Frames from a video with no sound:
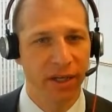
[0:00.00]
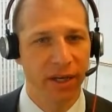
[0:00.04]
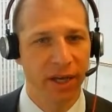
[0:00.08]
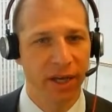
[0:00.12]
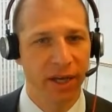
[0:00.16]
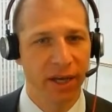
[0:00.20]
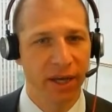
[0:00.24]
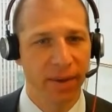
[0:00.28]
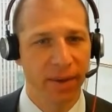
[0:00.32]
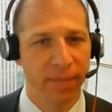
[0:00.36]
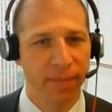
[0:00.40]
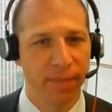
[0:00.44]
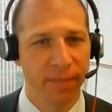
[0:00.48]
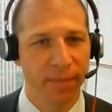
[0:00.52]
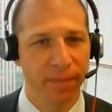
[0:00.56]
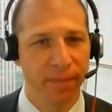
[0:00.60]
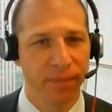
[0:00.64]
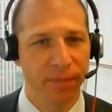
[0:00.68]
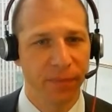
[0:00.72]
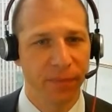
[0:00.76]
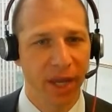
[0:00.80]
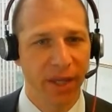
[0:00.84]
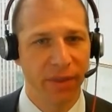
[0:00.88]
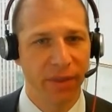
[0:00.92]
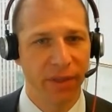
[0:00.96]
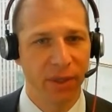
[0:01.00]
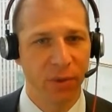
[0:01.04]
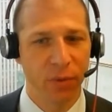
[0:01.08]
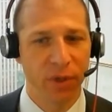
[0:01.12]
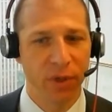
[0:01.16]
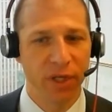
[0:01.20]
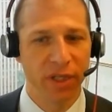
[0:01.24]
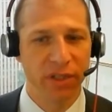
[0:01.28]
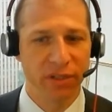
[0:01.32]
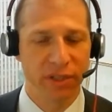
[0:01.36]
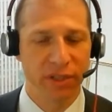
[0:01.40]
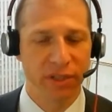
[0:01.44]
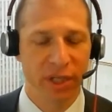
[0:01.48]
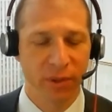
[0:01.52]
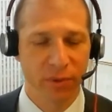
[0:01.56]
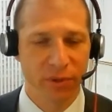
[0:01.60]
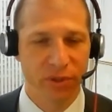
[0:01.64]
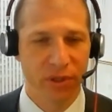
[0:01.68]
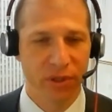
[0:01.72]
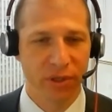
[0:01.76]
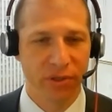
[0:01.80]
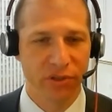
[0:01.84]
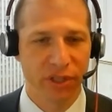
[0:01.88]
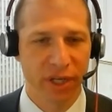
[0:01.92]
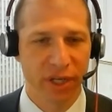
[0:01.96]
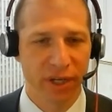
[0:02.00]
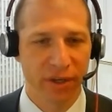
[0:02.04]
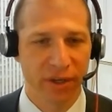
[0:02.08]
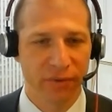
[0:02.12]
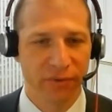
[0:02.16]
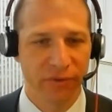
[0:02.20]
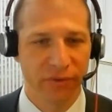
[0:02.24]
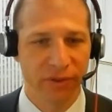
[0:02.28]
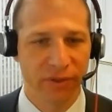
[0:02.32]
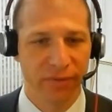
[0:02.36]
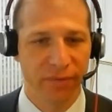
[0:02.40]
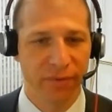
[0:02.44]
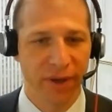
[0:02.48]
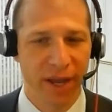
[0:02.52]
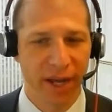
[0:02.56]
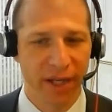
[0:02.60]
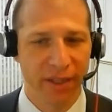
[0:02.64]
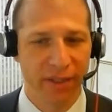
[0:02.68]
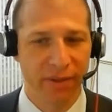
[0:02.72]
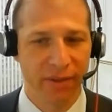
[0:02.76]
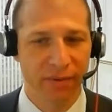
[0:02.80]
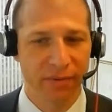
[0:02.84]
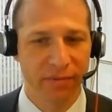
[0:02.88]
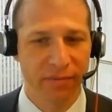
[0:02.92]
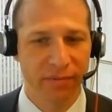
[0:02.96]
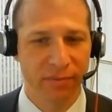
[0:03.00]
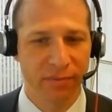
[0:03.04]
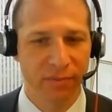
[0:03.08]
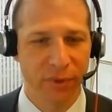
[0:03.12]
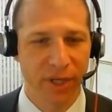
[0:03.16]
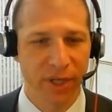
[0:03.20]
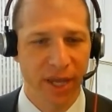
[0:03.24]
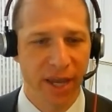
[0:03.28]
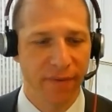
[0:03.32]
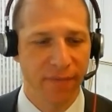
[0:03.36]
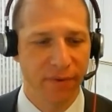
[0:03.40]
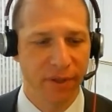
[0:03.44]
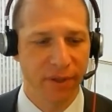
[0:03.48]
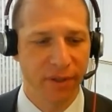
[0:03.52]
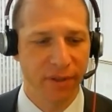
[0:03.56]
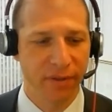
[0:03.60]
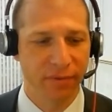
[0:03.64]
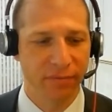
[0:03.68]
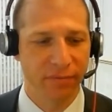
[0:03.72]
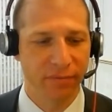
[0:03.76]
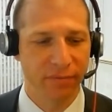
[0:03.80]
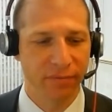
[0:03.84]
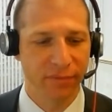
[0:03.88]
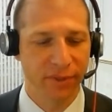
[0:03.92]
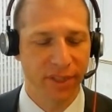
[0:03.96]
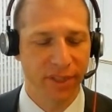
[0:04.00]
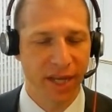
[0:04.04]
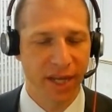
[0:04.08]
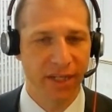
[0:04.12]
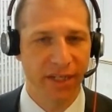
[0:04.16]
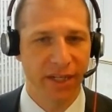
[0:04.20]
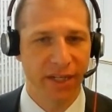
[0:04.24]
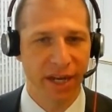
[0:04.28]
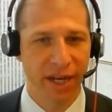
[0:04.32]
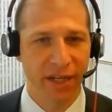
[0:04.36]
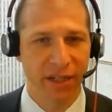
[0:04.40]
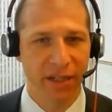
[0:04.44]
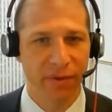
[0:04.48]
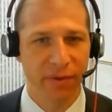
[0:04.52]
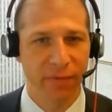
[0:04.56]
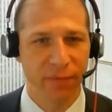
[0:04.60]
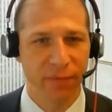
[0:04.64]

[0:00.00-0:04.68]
I think we distinguish ourselves in the fact that we have a dedicated